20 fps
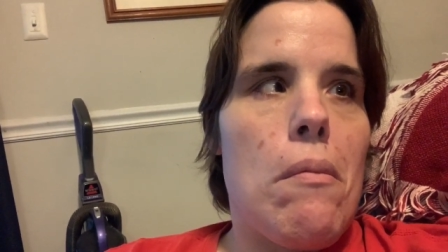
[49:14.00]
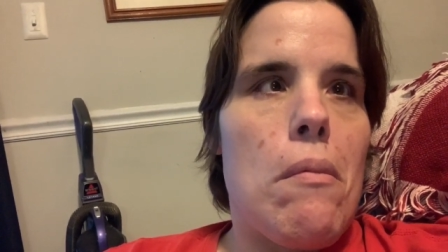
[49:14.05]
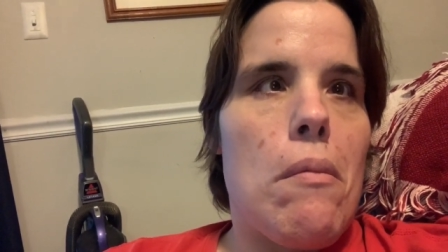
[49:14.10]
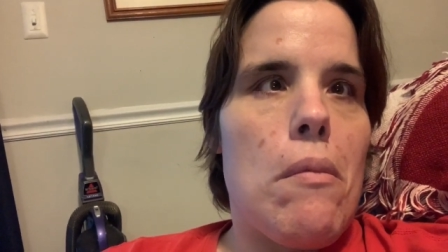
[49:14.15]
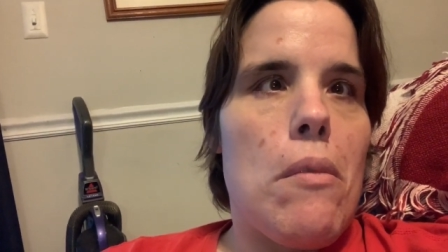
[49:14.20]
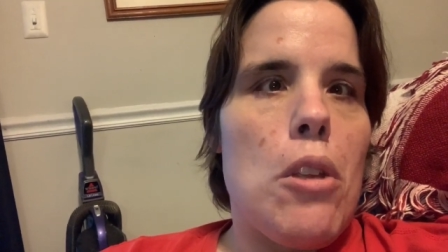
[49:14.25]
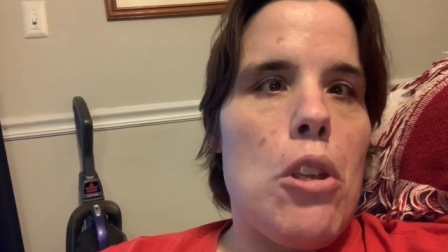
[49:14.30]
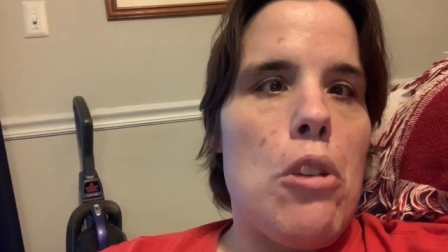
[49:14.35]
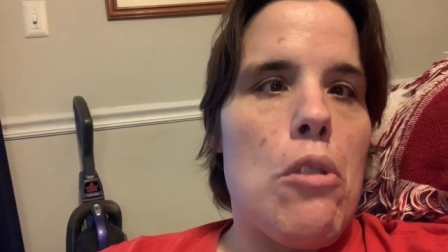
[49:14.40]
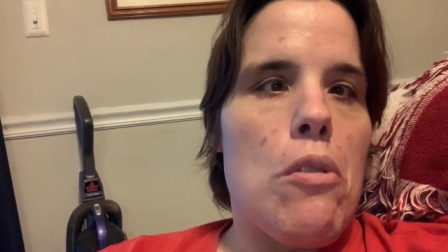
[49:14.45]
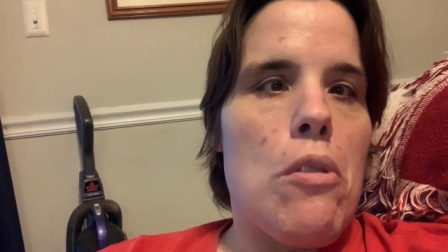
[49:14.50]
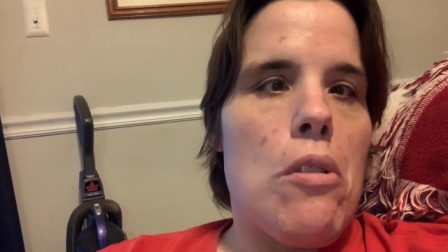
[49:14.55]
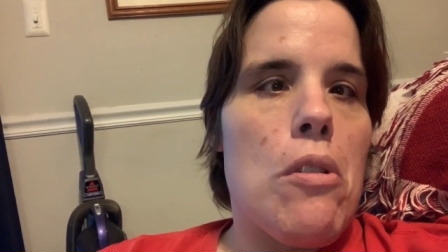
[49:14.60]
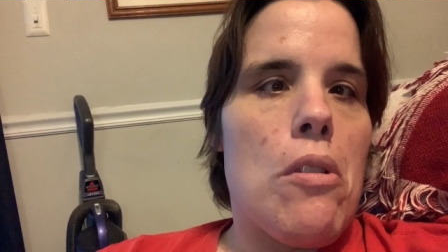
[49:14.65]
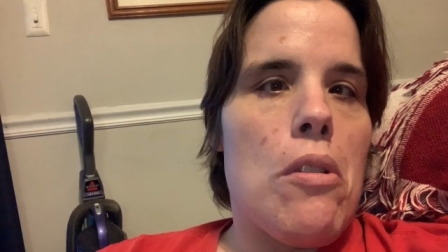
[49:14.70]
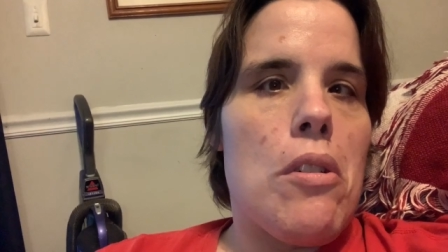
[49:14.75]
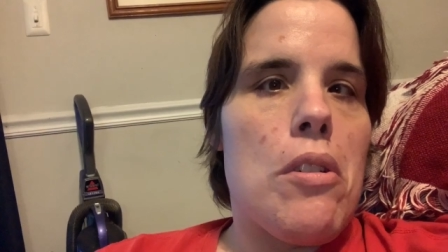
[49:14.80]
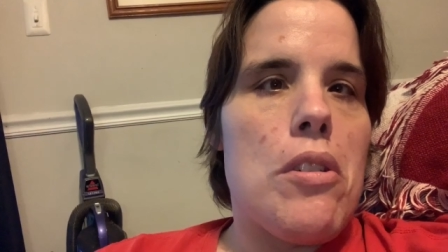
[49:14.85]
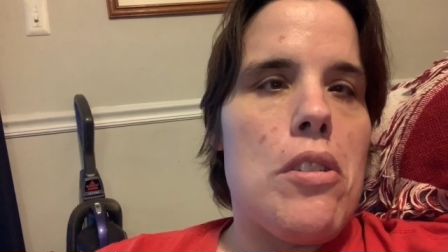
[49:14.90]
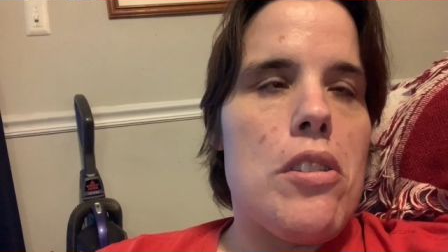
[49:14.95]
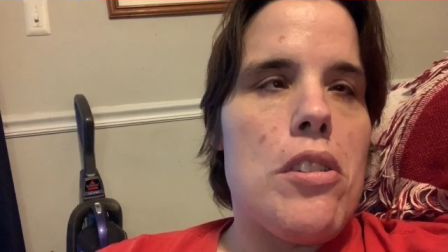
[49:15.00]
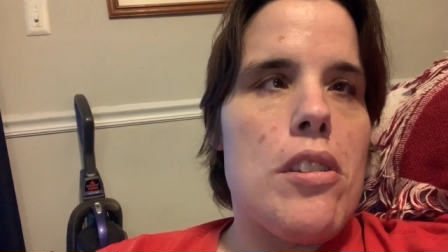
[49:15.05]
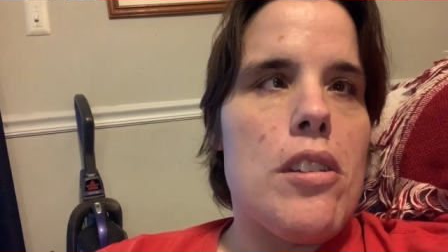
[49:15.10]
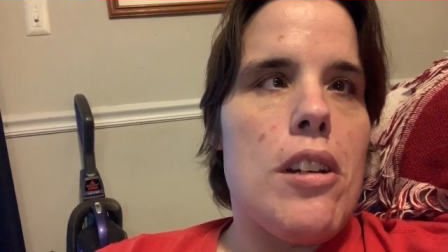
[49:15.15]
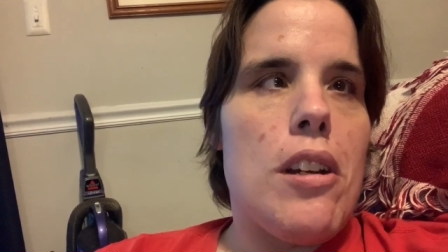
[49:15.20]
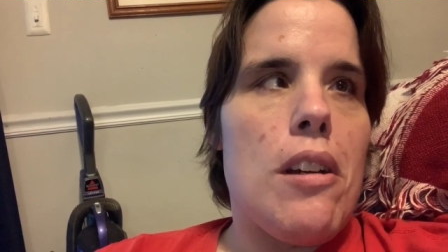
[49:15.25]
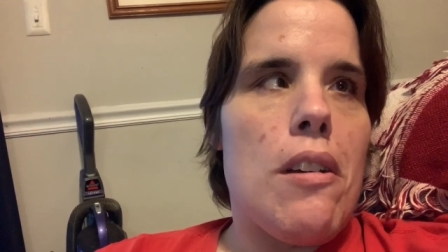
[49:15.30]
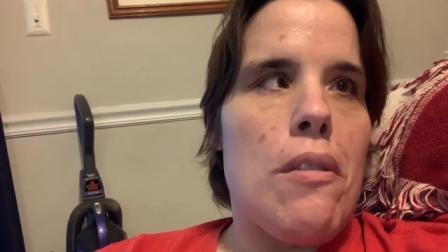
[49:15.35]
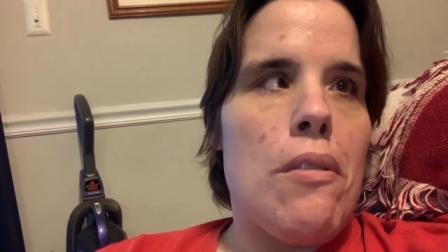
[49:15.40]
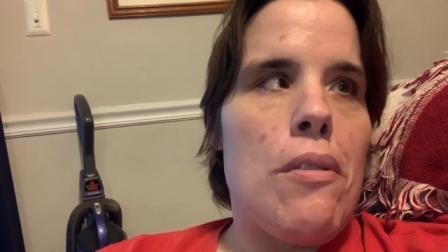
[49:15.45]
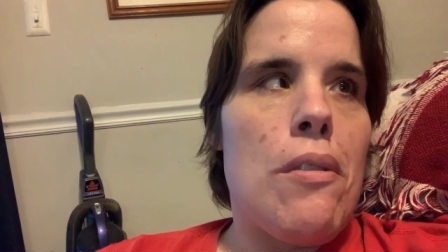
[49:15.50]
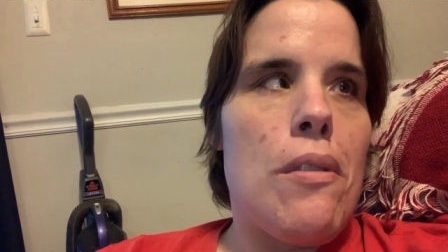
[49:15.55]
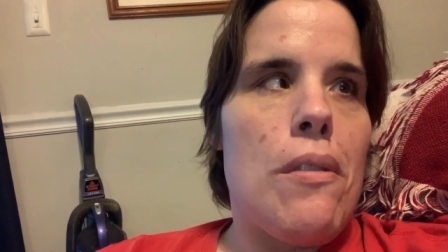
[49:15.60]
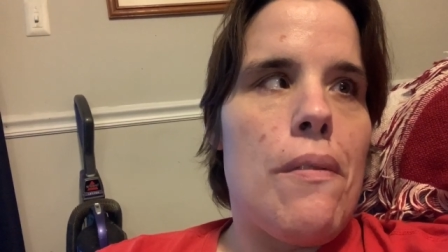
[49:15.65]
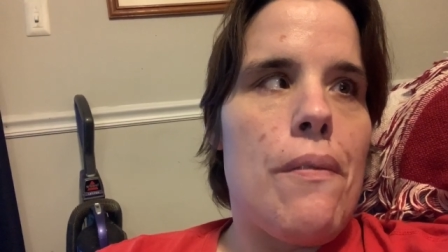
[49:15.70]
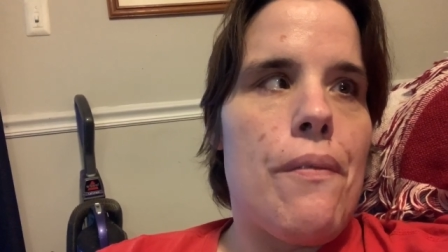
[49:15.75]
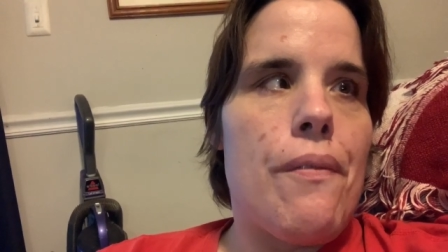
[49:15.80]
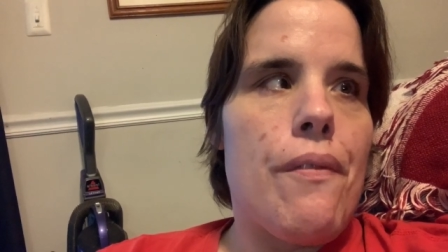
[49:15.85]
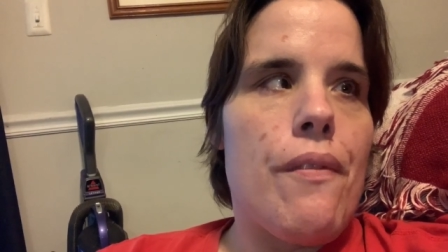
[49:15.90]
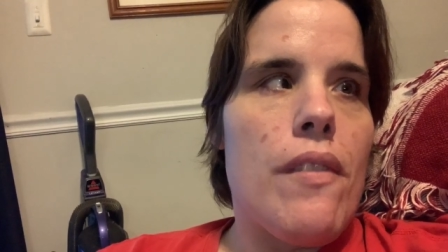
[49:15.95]
your stuff.
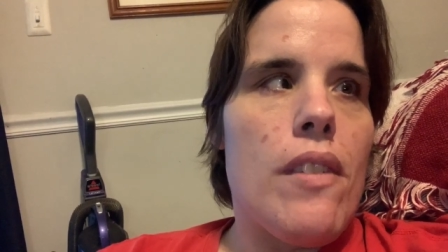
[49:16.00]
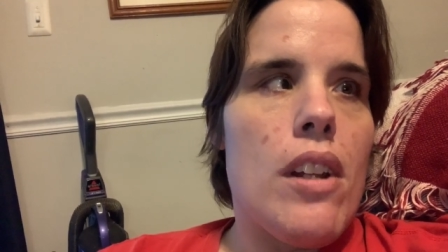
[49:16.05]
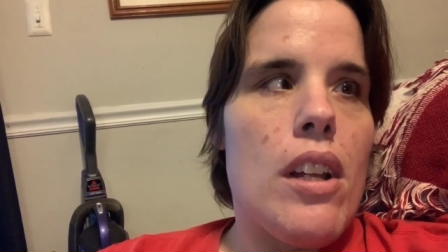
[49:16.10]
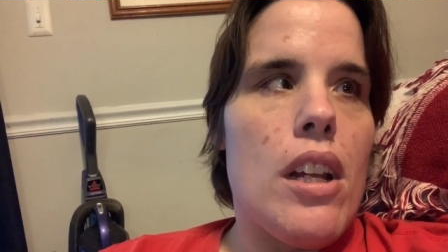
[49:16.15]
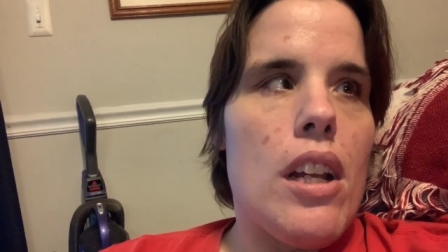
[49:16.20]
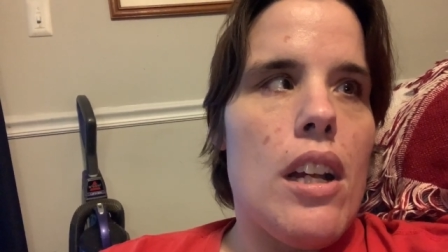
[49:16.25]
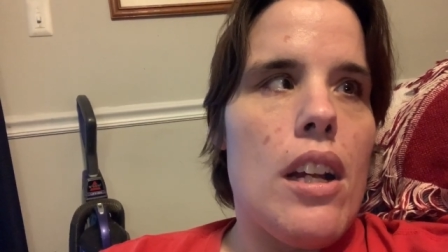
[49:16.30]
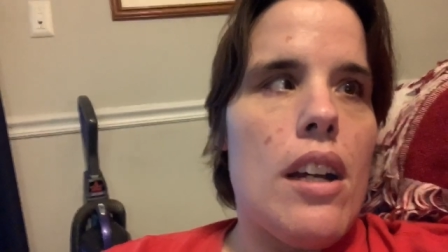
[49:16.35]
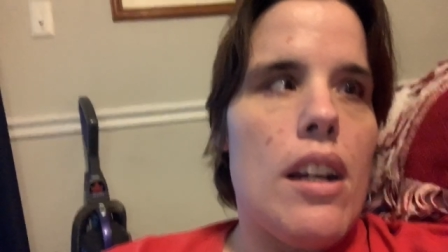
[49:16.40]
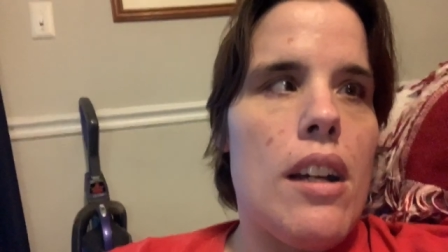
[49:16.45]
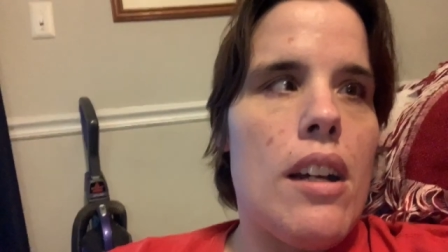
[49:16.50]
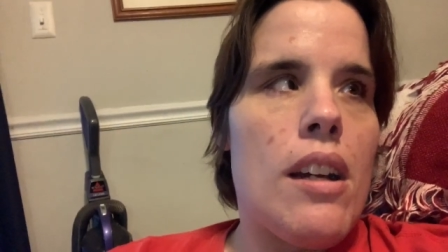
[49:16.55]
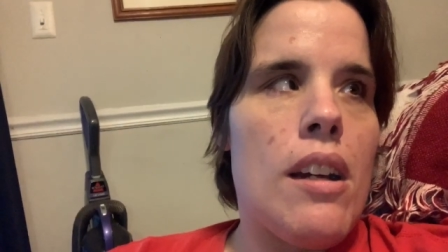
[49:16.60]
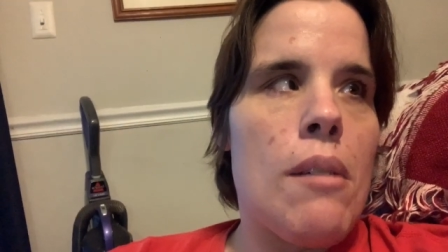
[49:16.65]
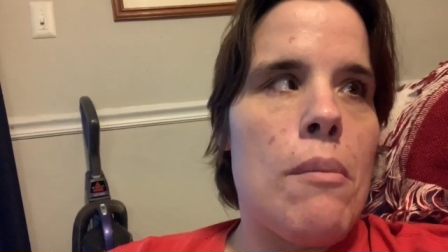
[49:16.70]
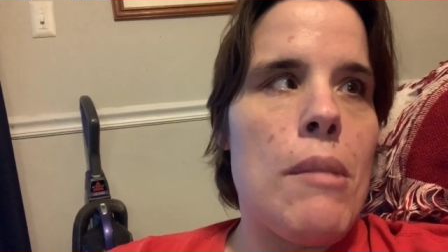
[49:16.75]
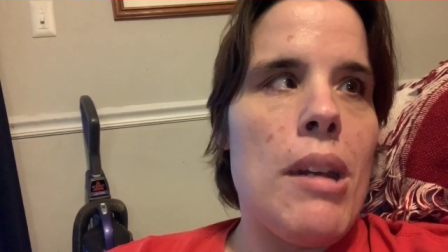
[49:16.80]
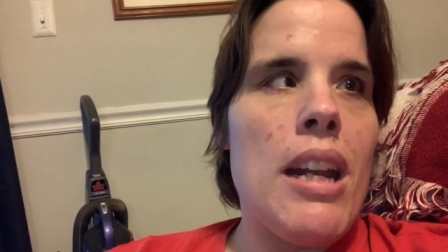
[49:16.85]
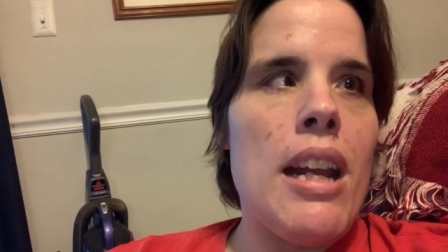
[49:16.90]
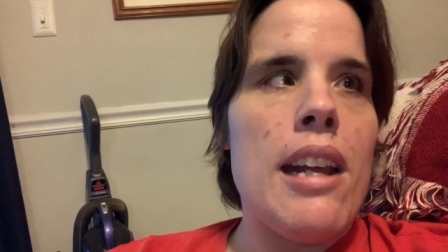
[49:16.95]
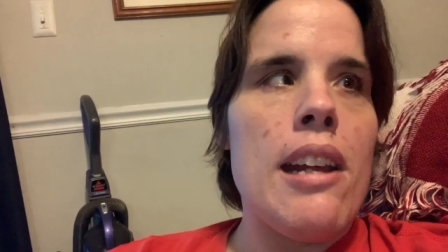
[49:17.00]
And